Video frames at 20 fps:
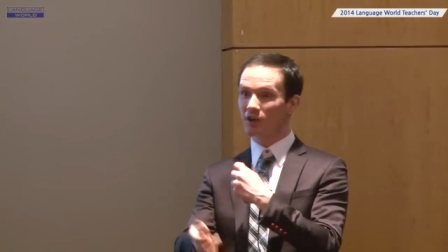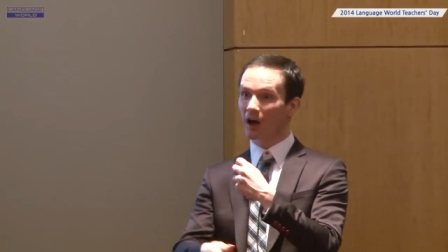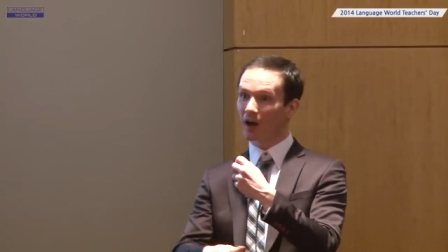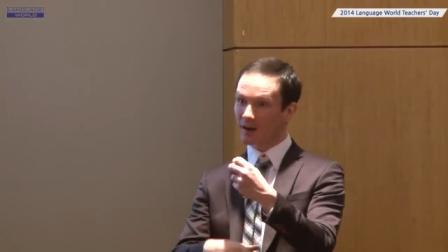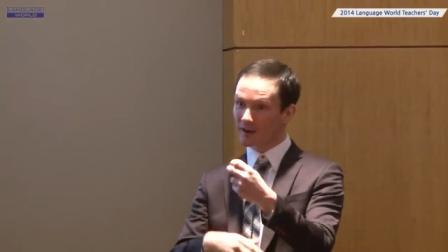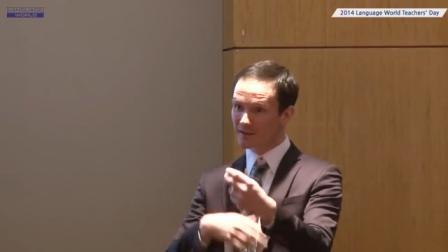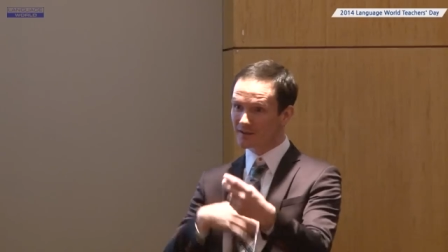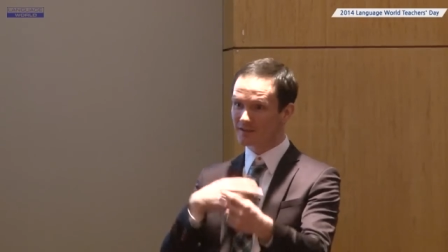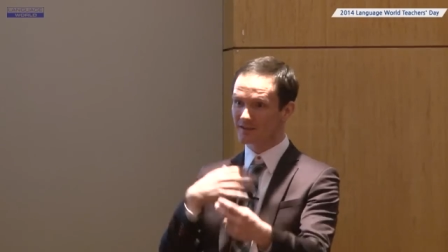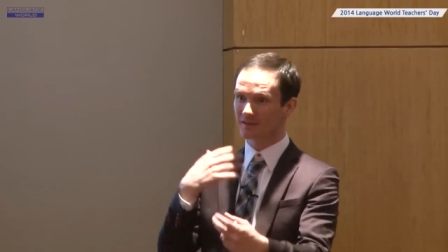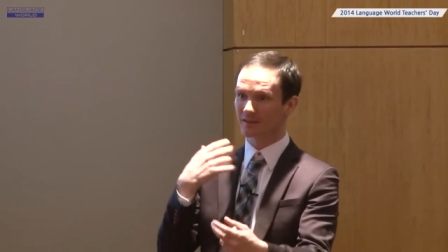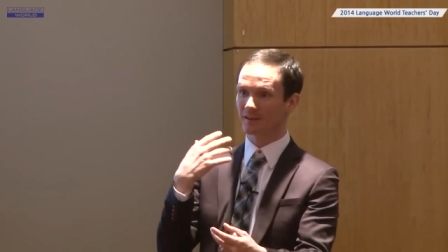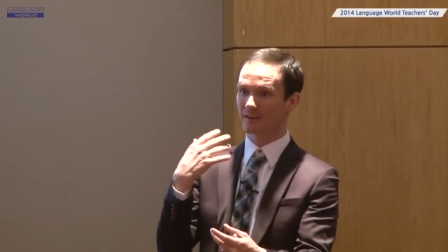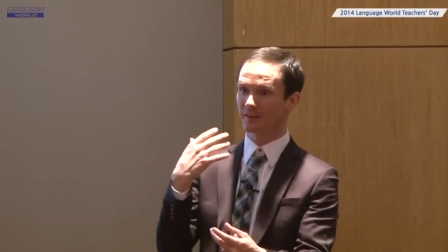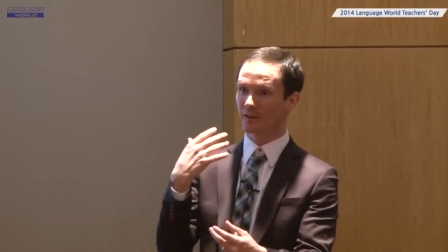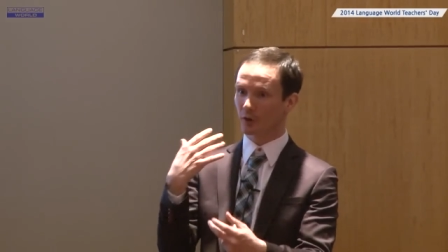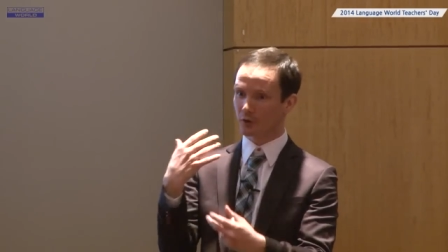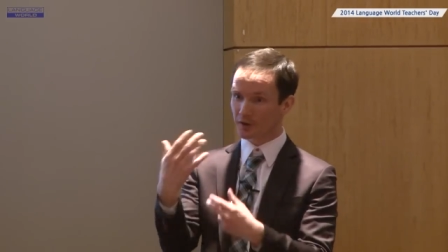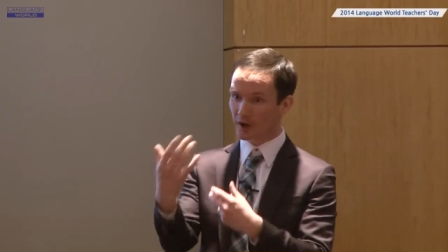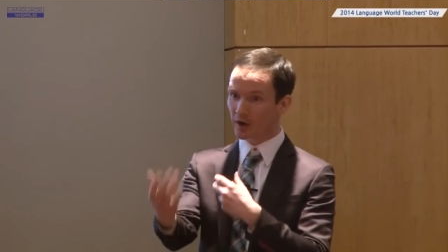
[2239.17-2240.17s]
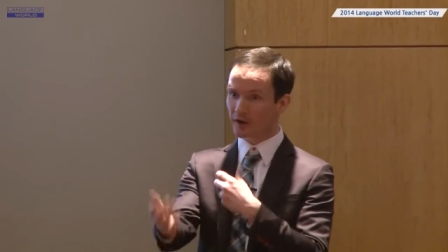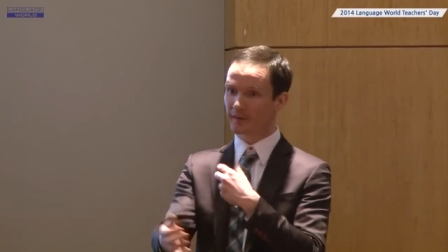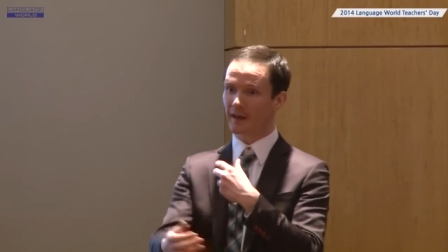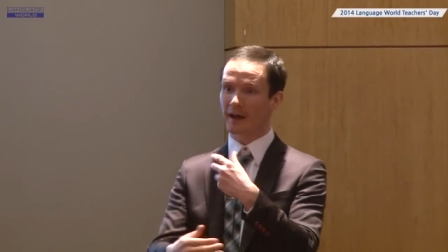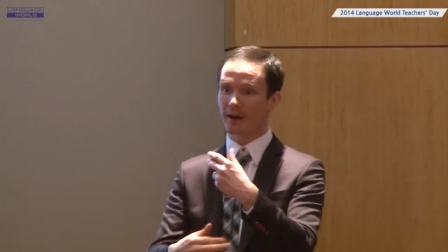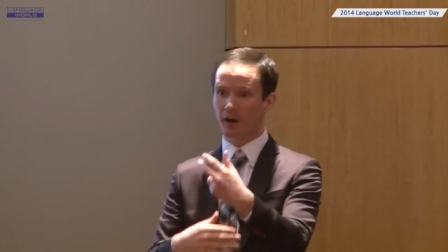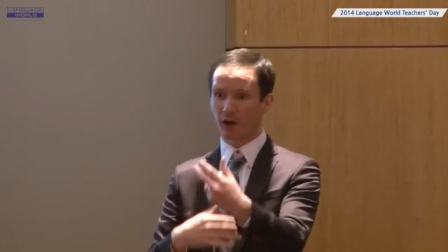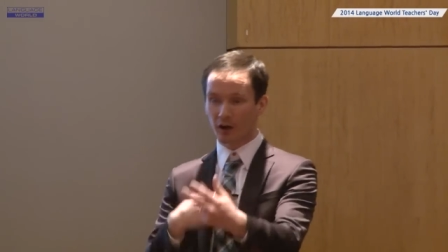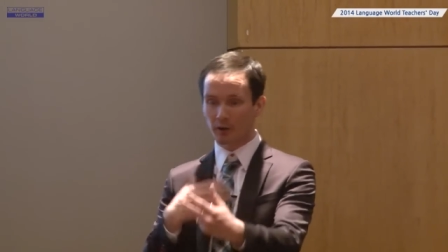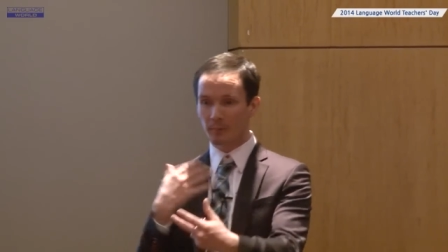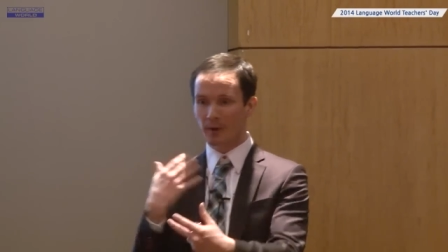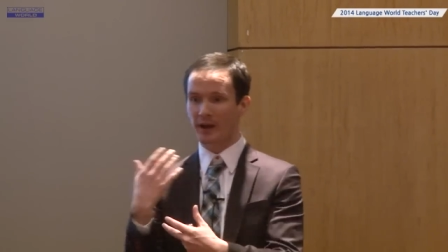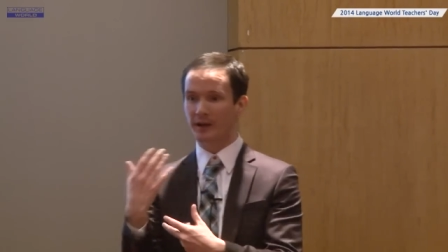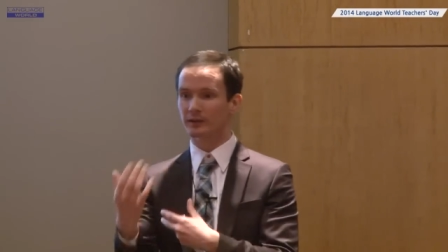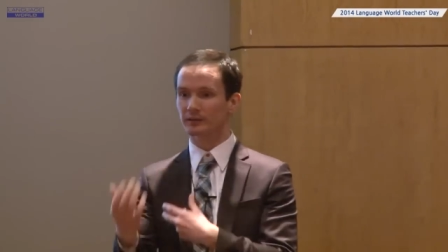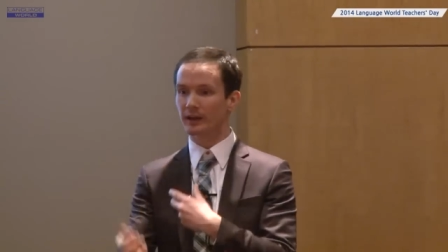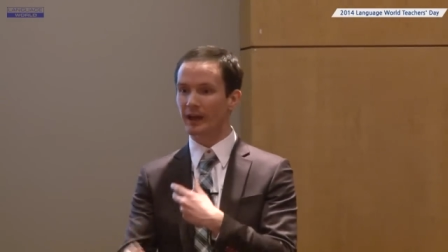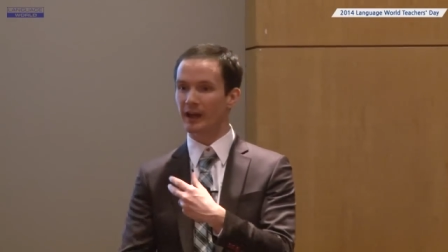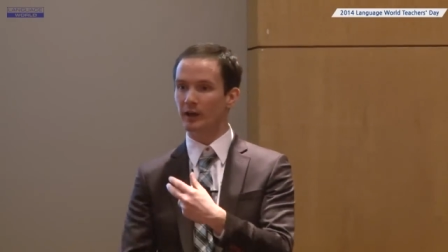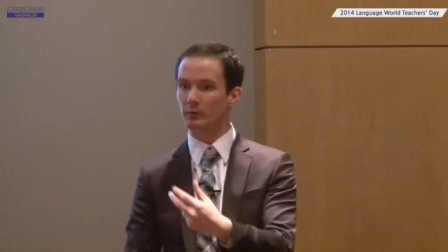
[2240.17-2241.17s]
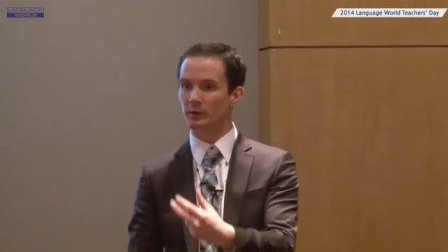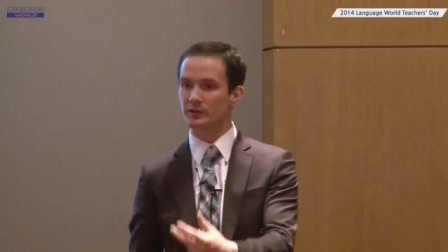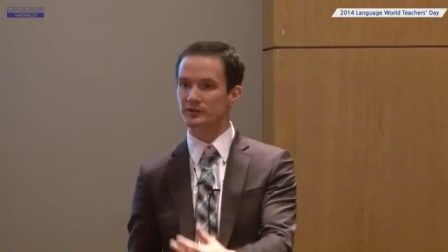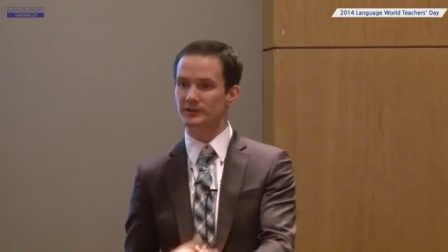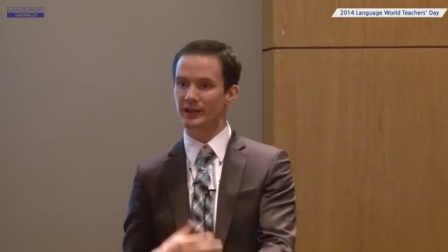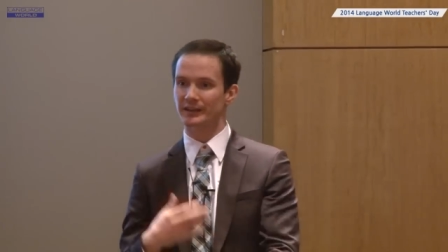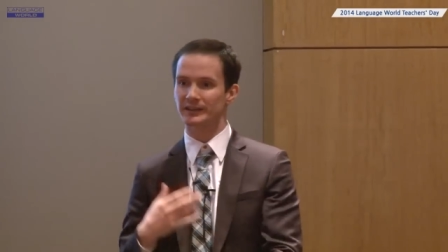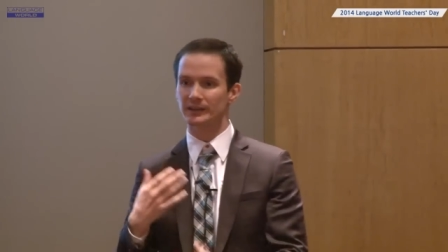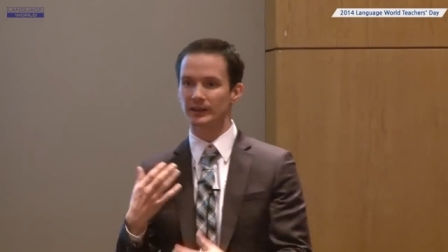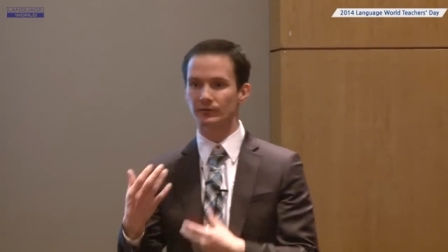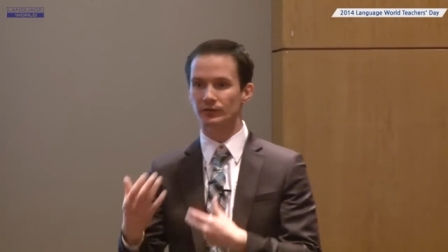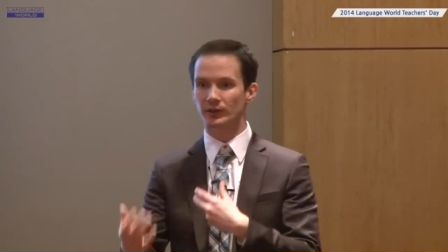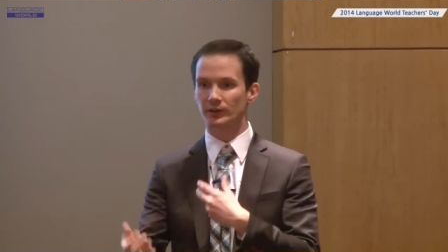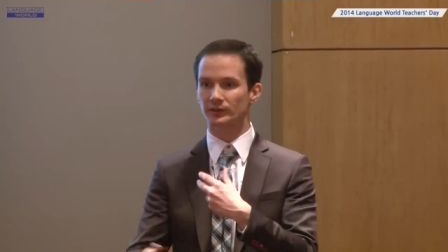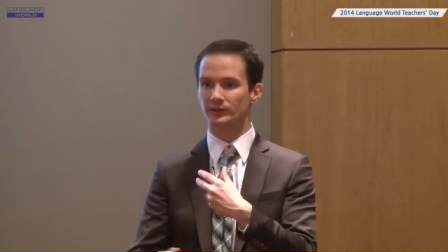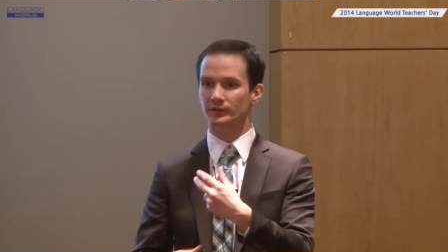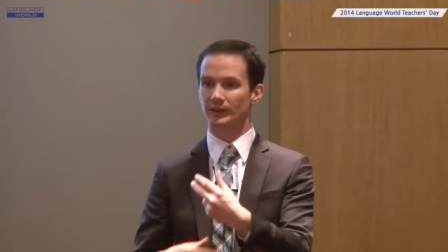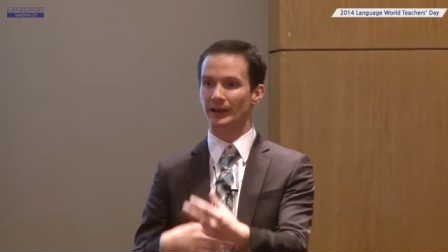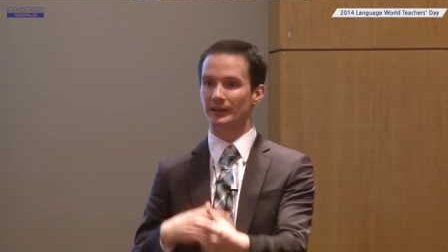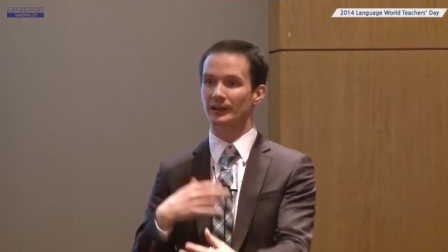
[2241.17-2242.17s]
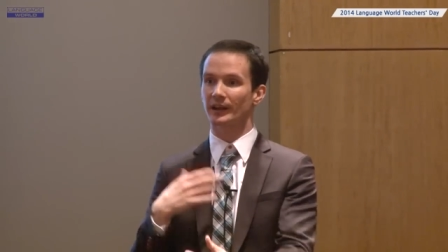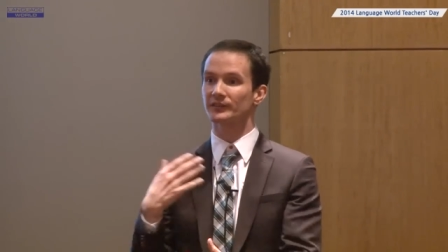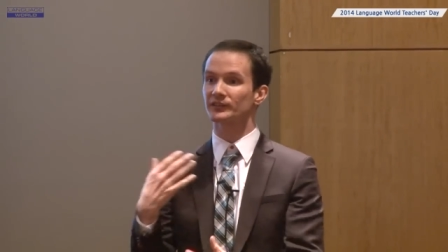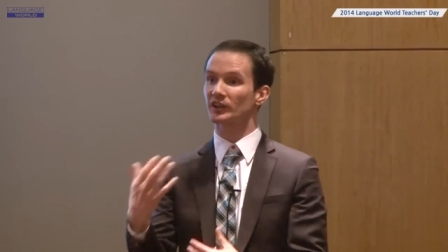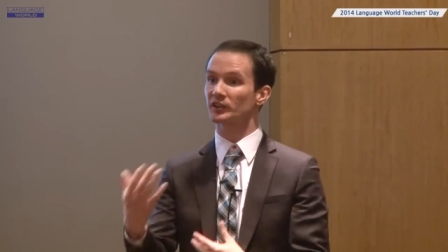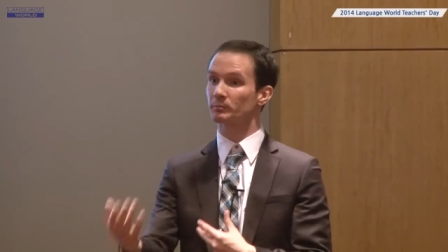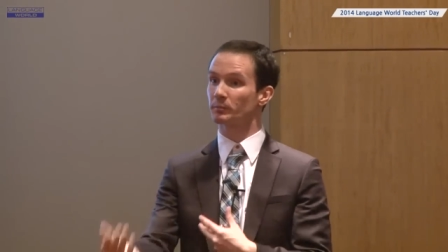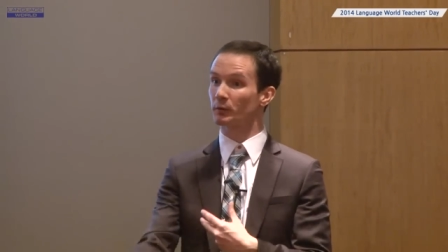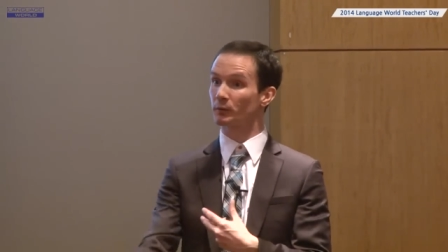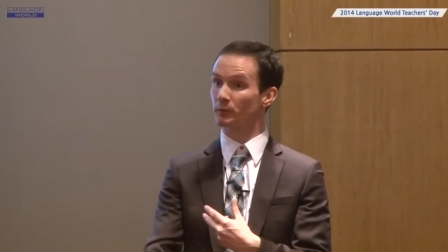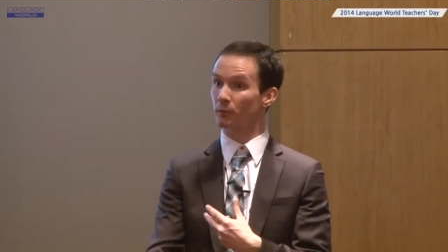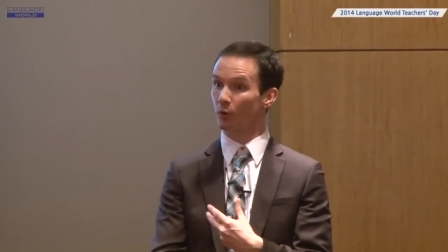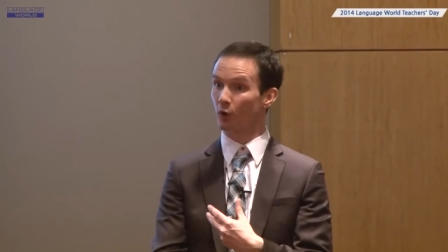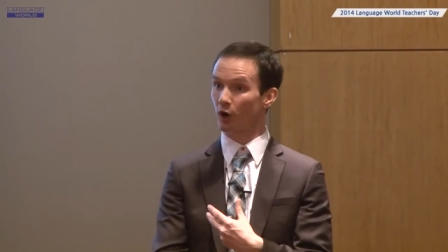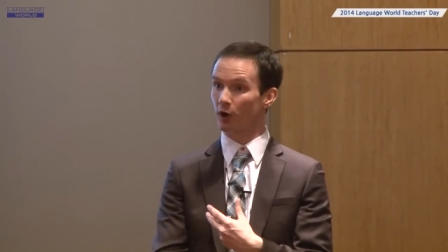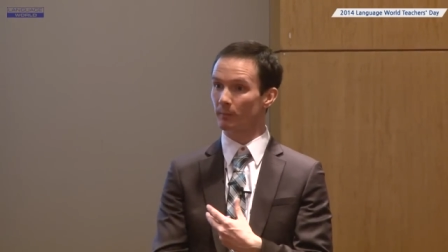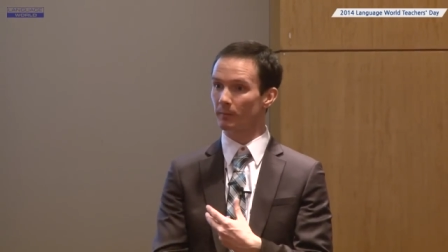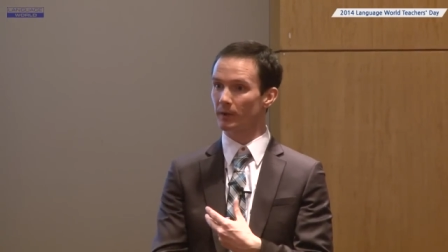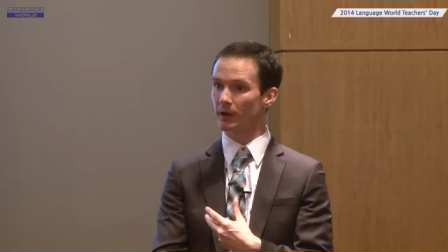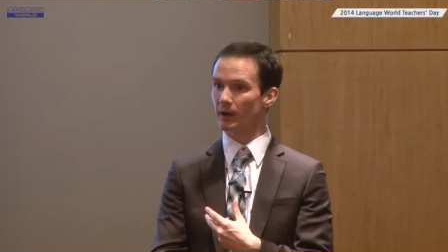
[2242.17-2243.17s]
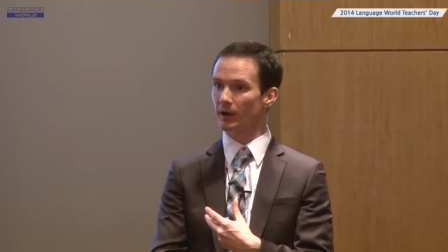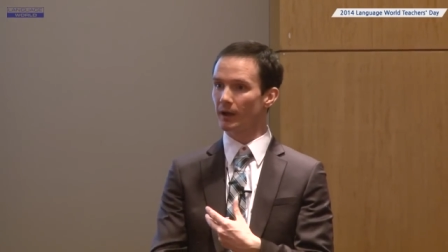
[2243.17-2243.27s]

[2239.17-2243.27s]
chunks, that automatic language that lets us perform,